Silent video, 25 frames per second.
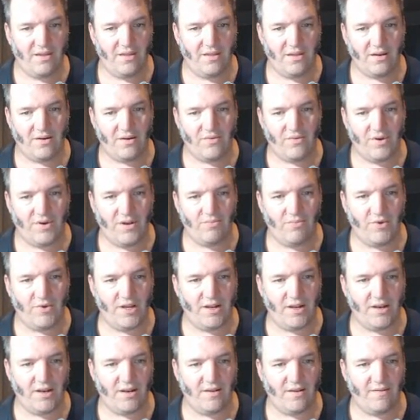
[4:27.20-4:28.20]
The green
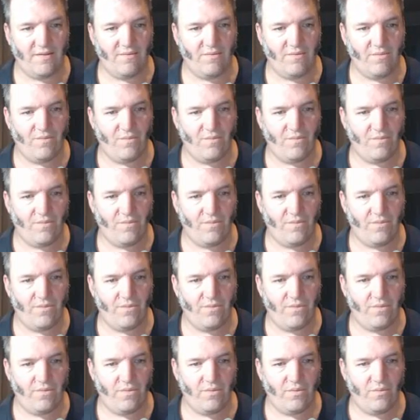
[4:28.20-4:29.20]
one,
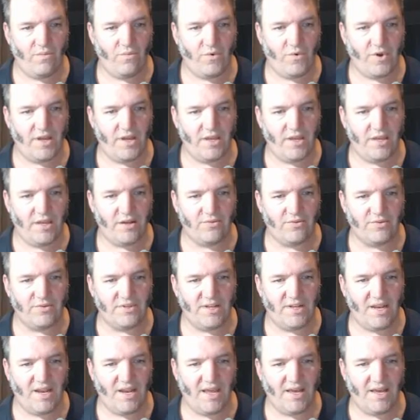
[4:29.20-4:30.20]
y
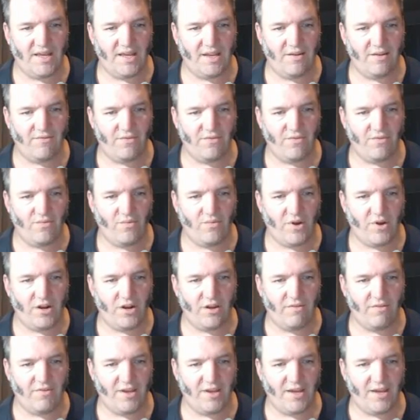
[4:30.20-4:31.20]
equals negative 1
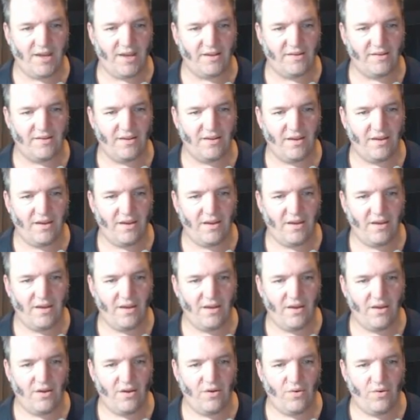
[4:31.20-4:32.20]
over x.
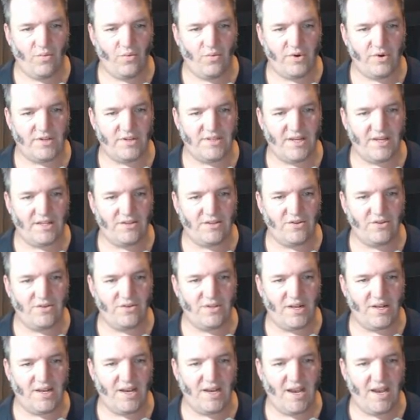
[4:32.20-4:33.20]
What does that do?
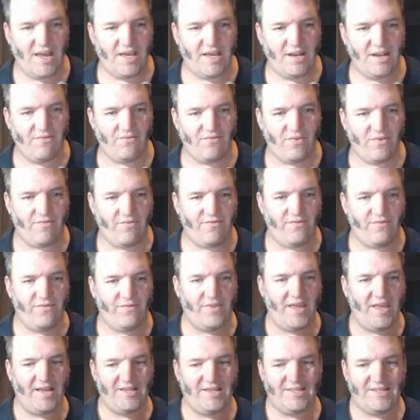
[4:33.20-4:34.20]
The negative
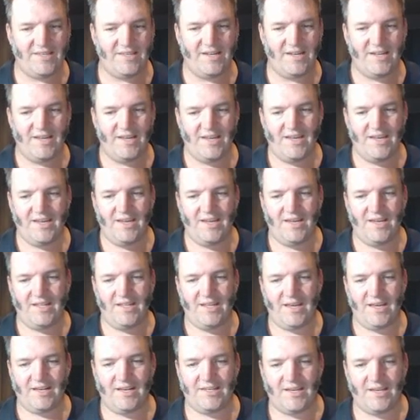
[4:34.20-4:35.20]
reflects it in
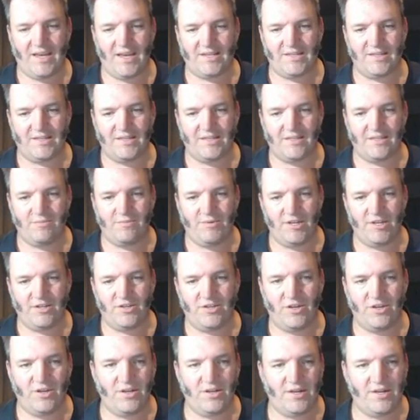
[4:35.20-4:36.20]
the x-axis. It's been
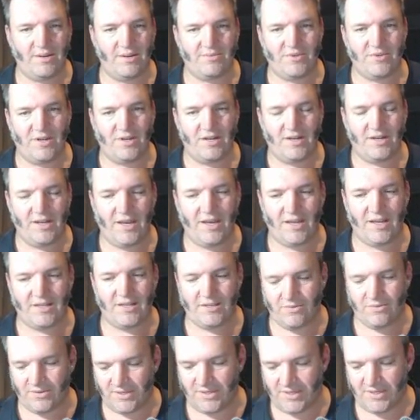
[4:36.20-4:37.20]
turned upside down.
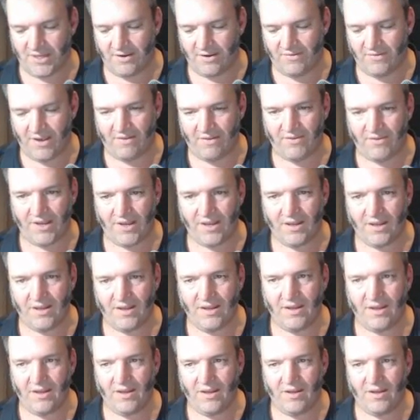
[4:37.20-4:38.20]
So instead of having
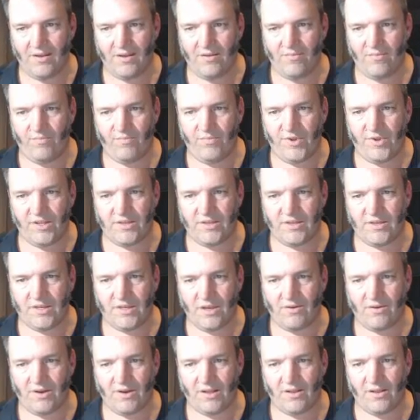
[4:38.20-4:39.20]
bits
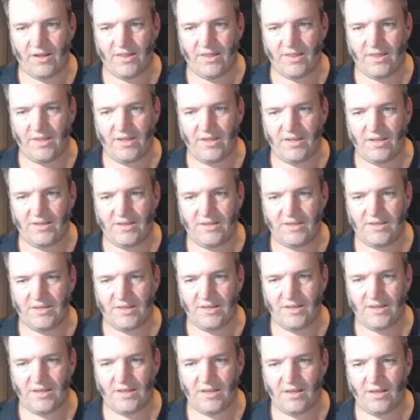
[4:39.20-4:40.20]
going like
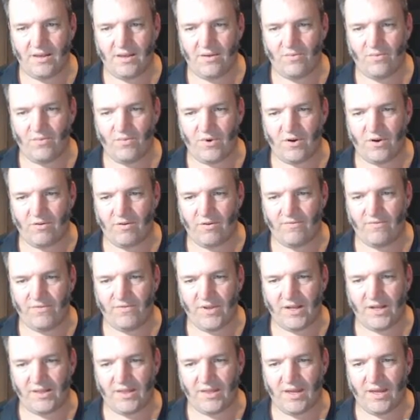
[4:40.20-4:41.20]
this, when I
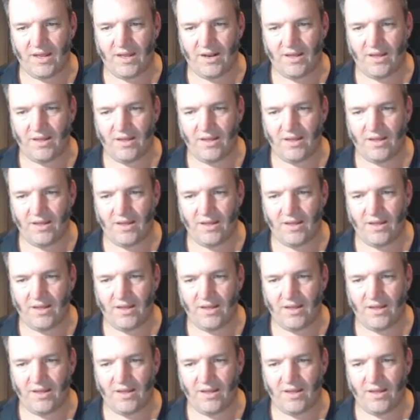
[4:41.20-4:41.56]
reflect that,